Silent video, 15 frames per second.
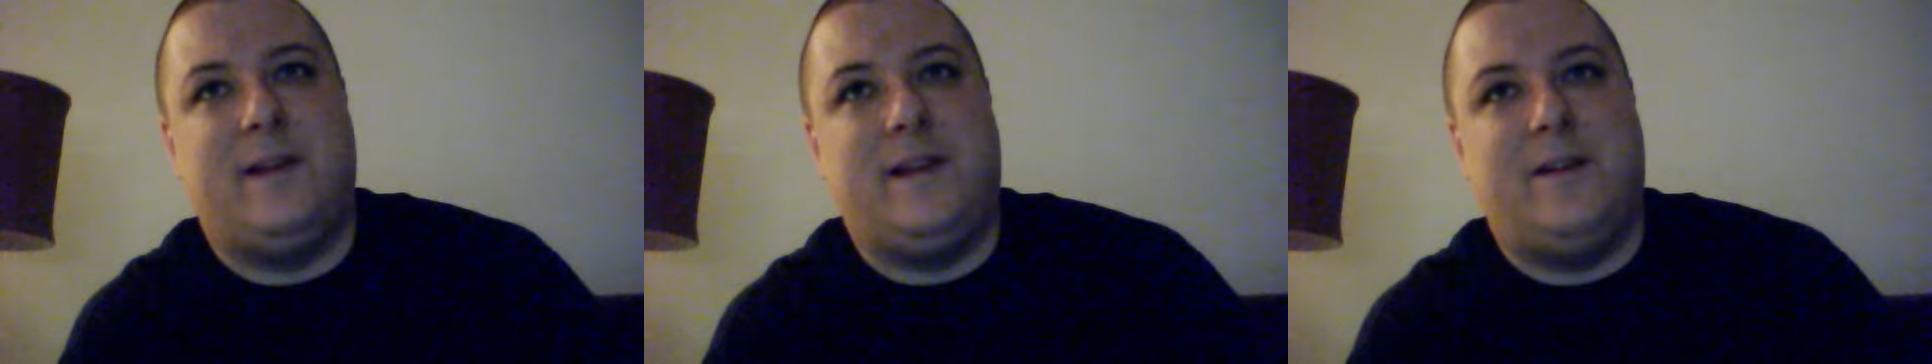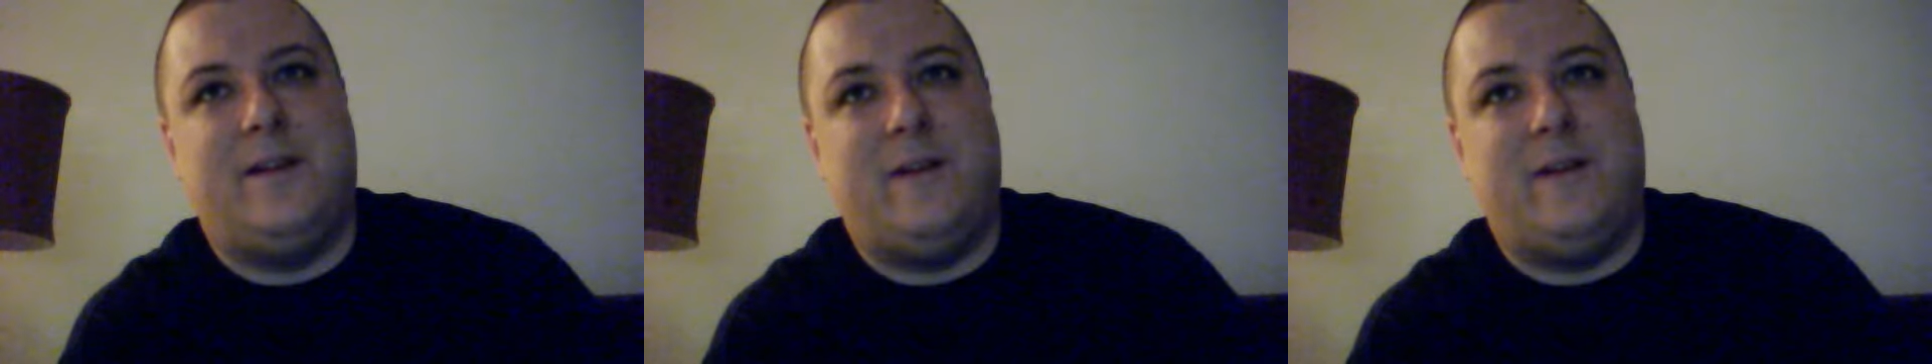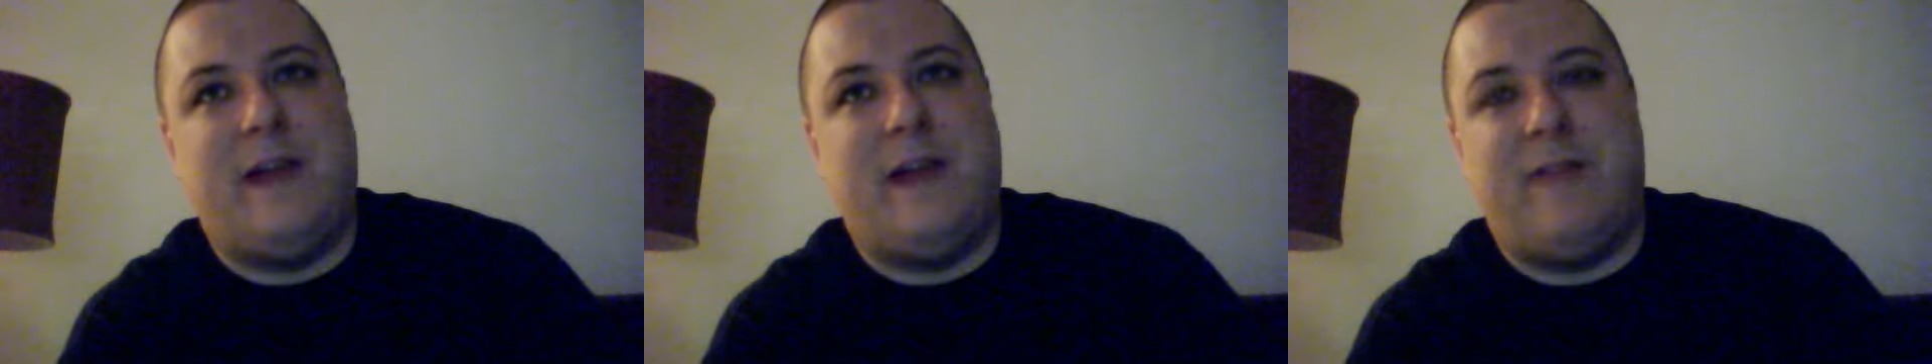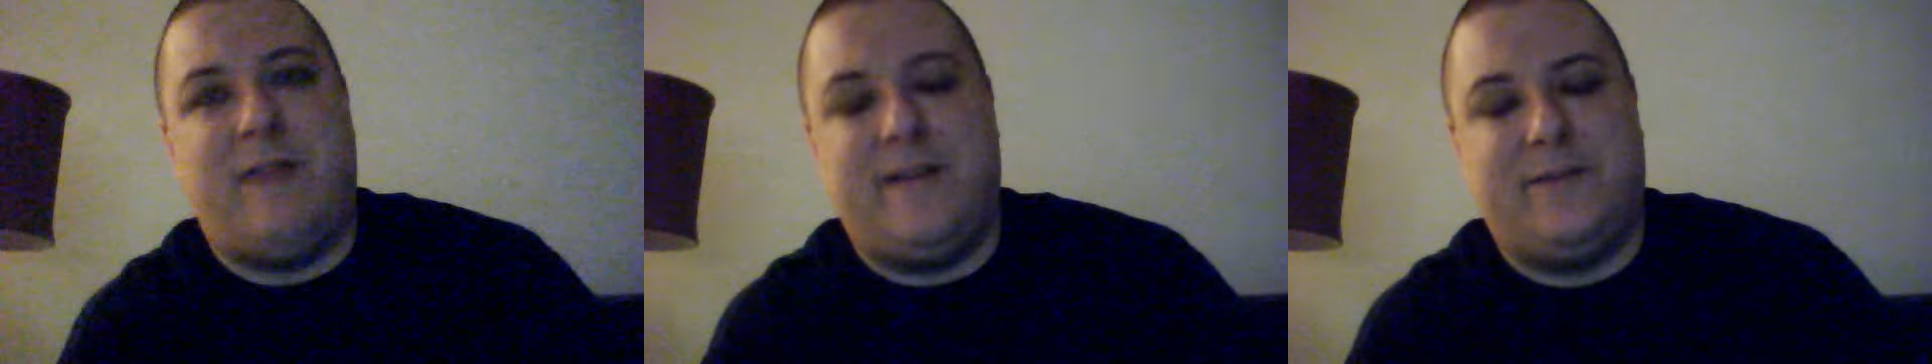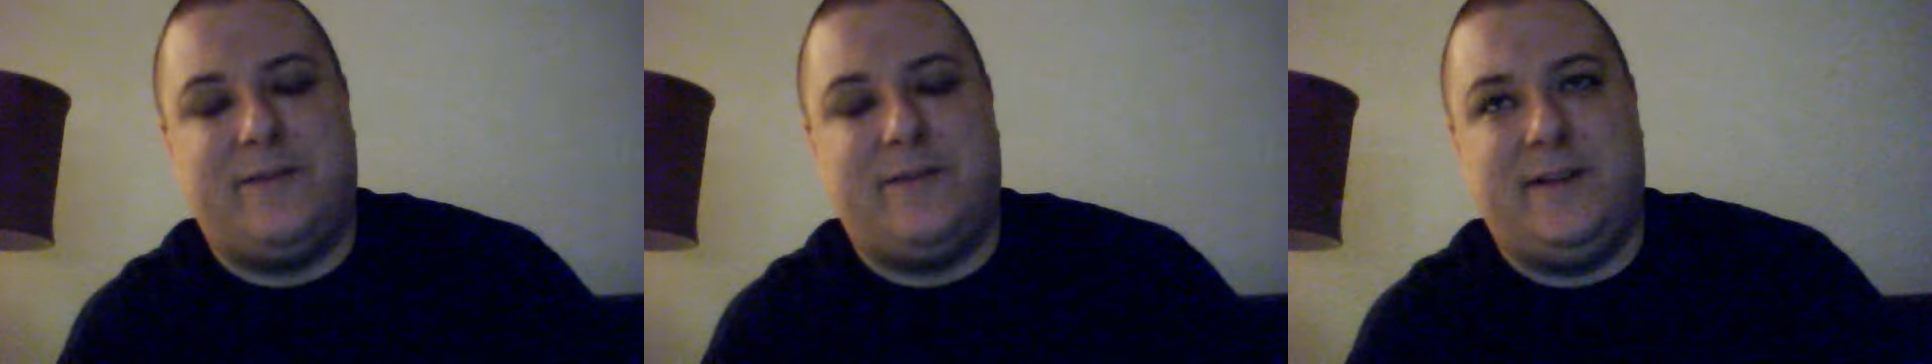you know, I don't have
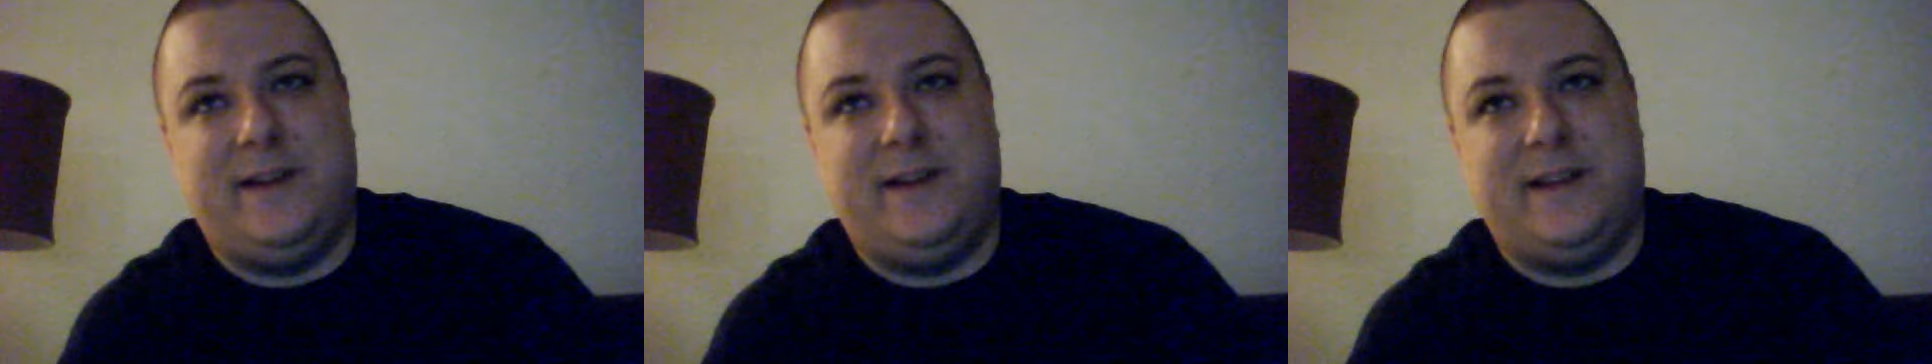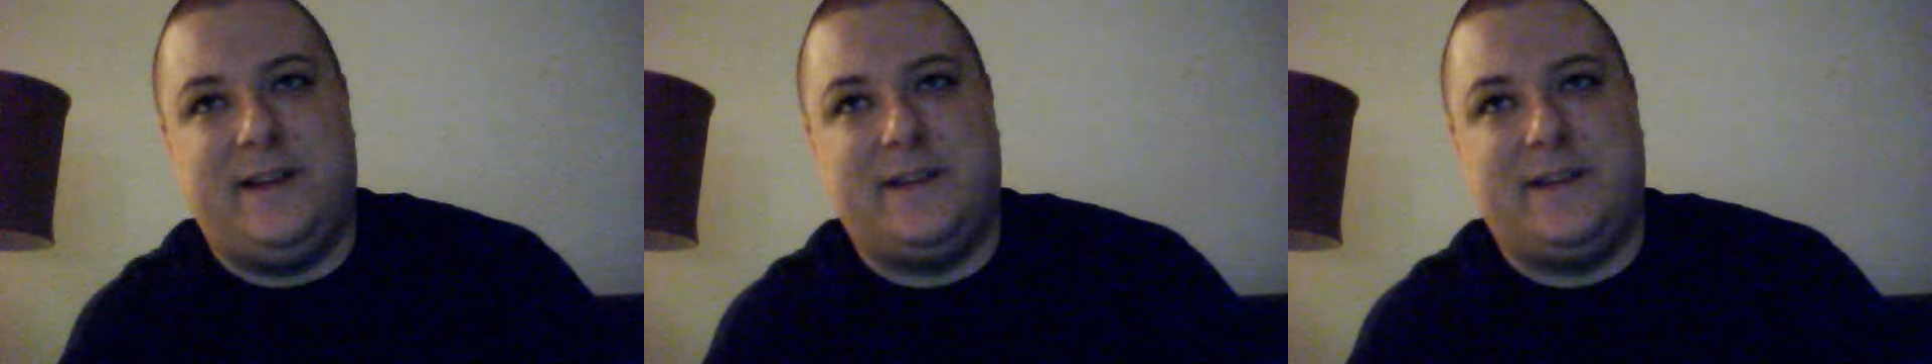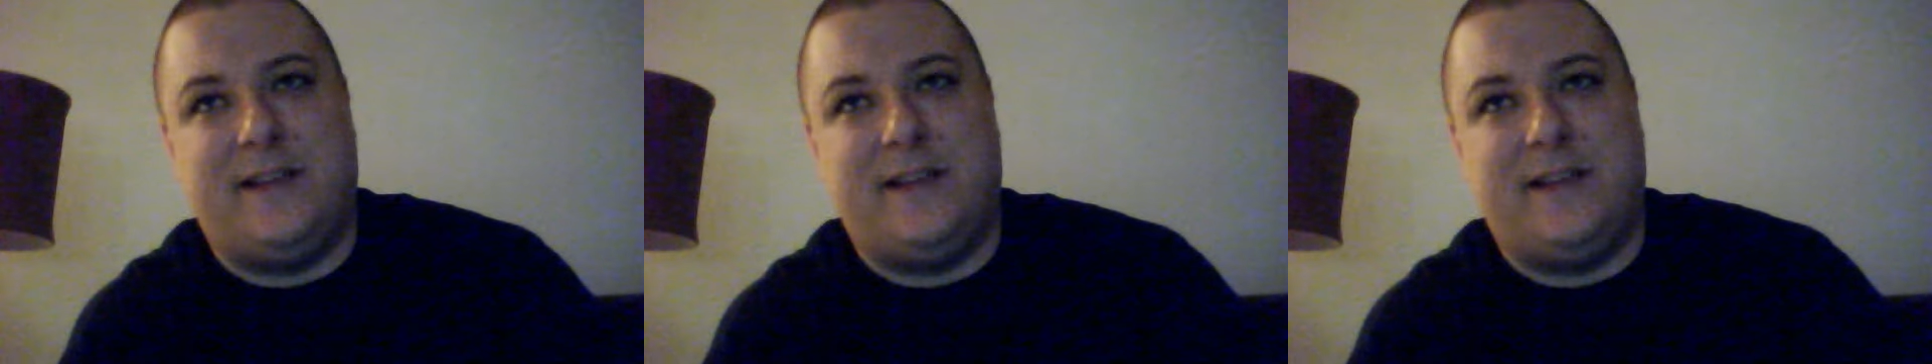a 3DS,